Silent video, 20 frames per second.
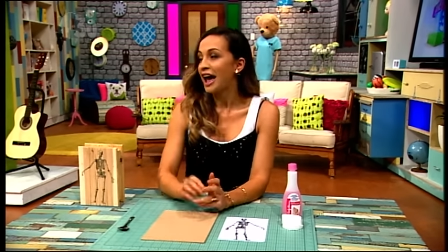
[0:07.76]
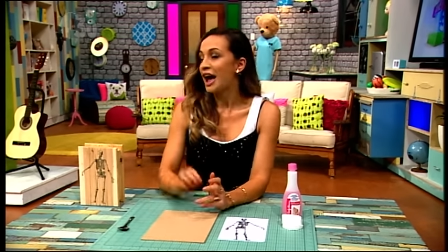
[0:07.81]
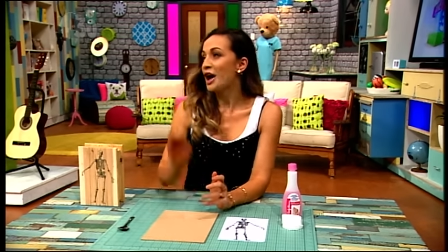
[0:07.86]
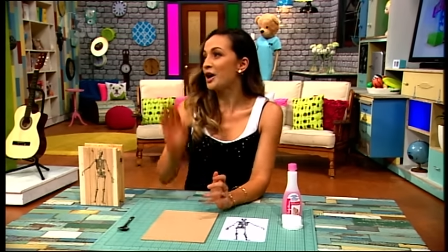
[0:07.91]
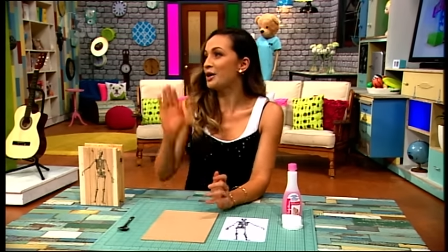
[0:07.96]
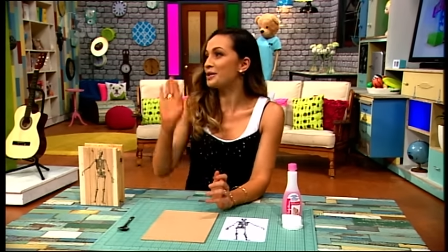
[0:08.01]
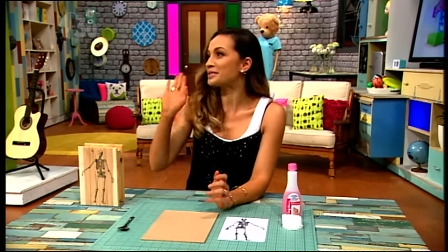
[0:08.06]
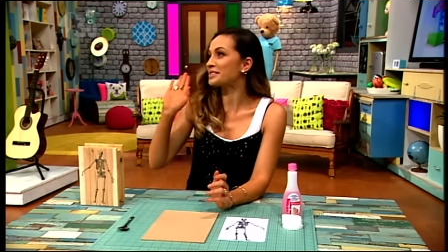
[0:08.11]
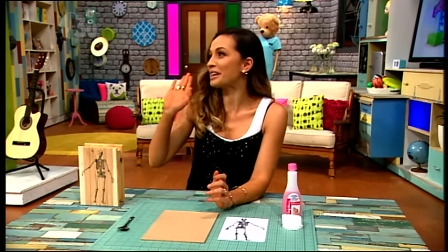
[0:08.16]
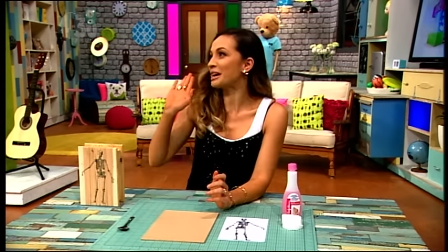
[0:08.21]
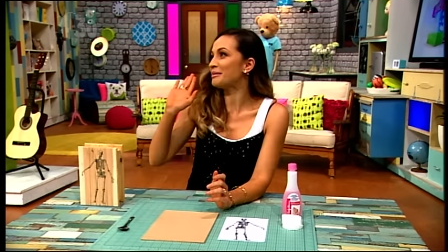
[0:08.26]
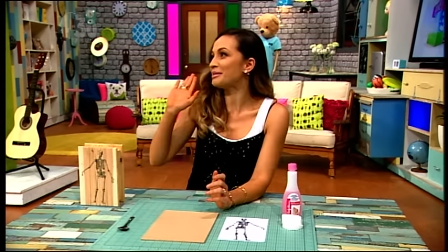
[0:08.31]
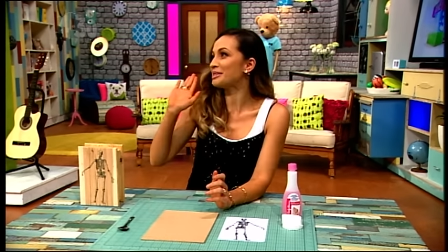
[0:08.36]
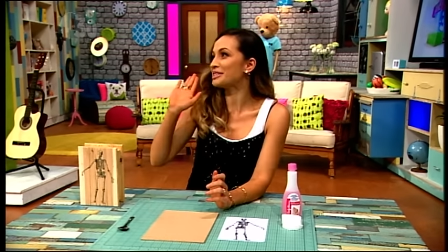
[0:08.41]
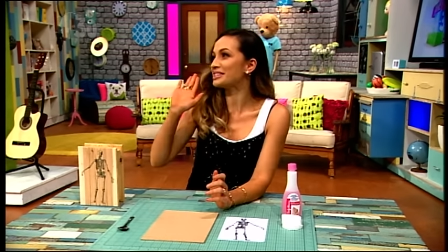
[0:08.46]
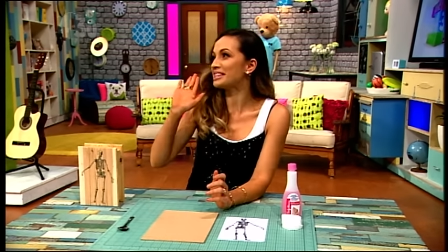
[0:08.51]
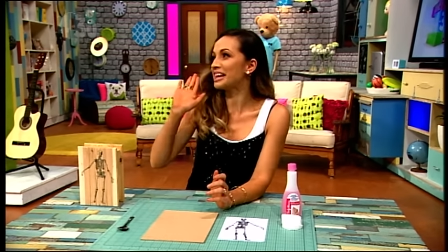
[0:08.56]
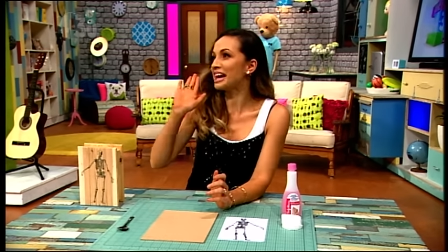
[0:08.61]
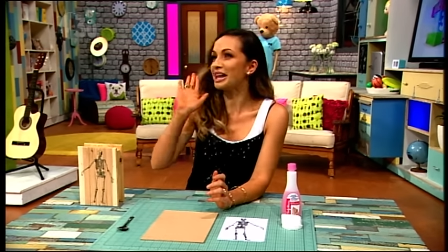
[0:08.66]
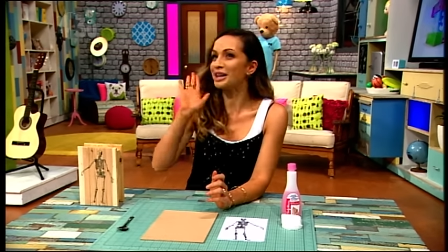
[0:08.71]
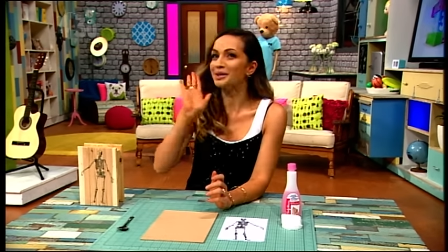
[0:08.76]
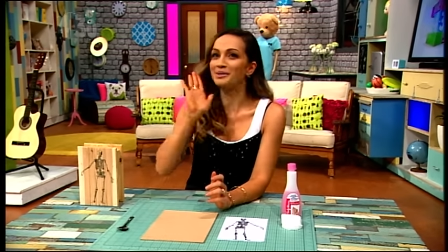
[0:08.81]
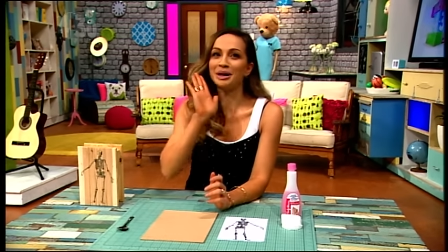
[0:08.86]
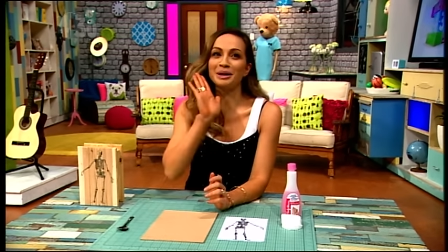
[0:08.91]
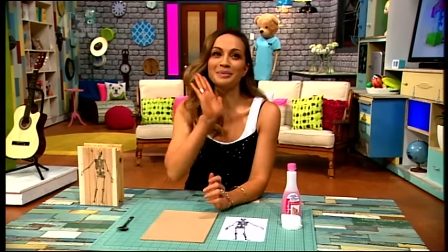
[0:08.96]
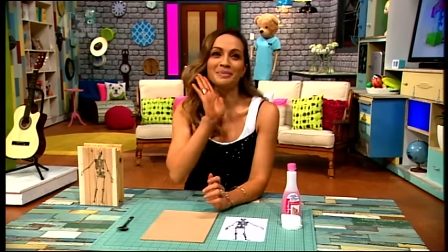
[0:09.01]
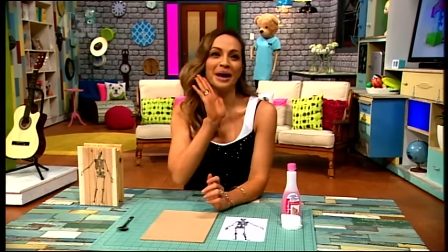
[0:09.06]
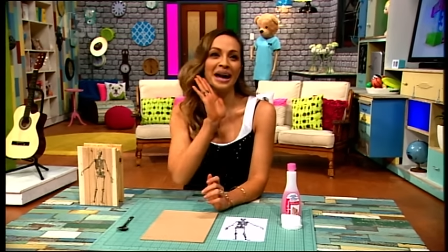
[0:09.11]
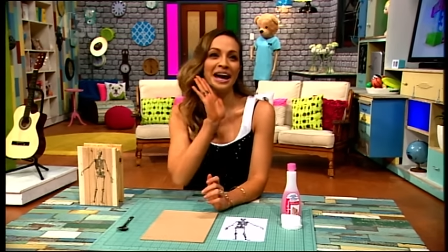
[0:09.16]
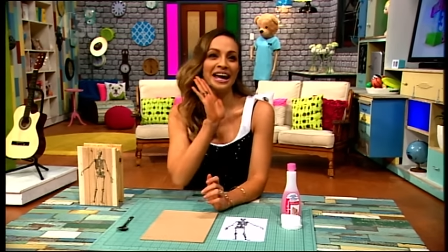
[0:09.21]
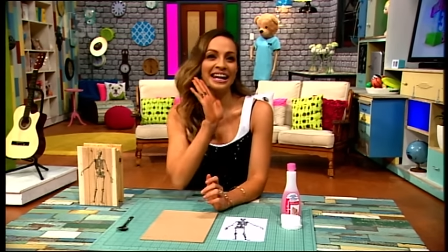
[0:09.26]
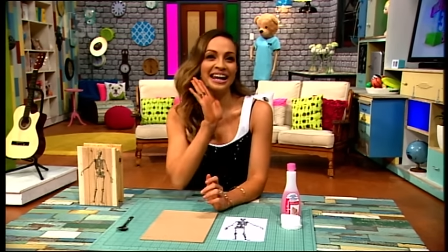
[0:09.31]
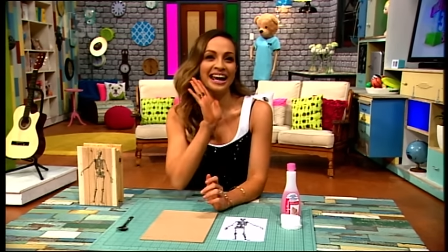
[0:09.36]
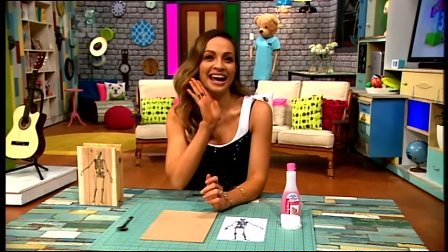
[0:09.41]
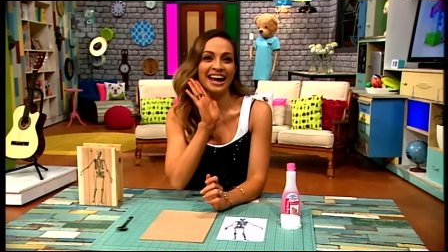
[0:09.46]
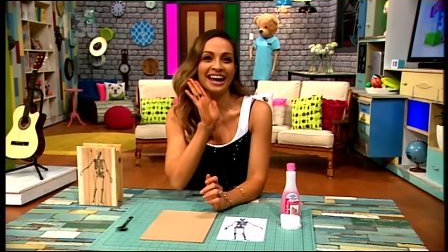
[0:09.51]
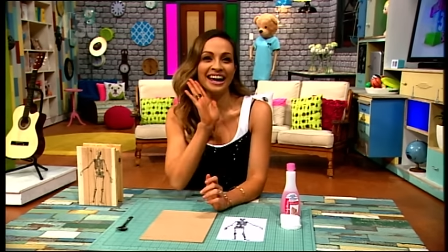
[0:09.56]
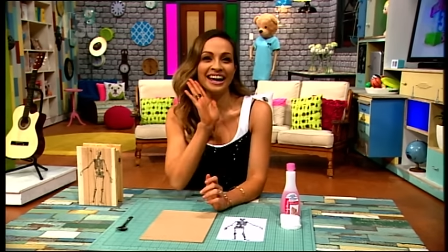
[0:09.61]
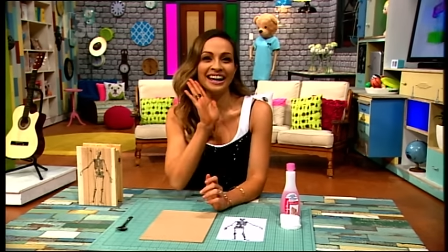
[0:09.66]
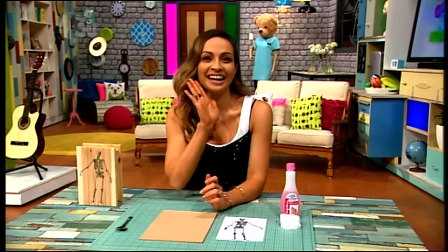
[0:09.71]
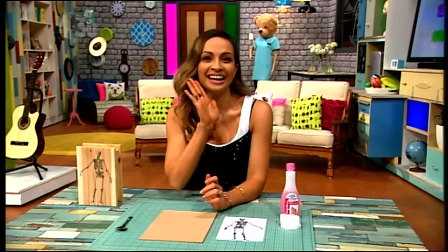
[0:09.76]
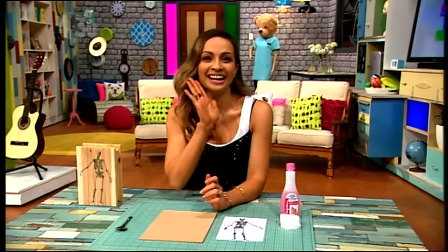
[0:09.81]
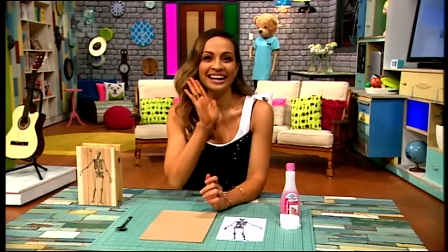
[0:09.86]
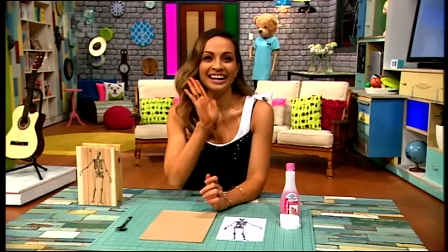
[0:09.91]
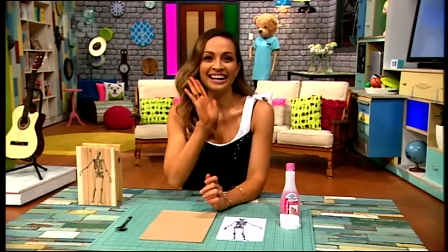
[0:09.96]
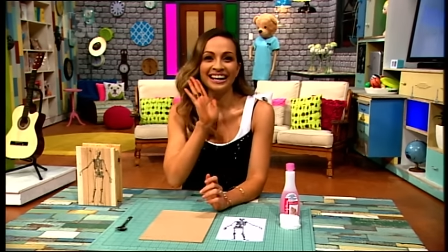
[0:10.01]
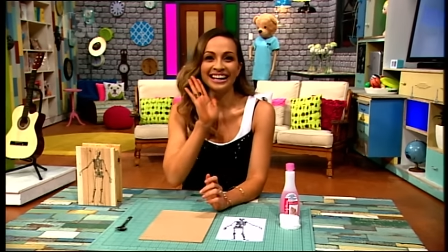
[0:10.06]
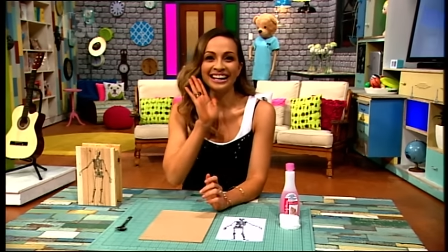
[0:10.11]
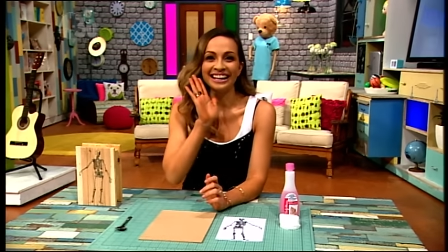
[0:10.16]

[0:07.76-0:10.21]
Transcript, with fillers: who's coming to the Halloween party?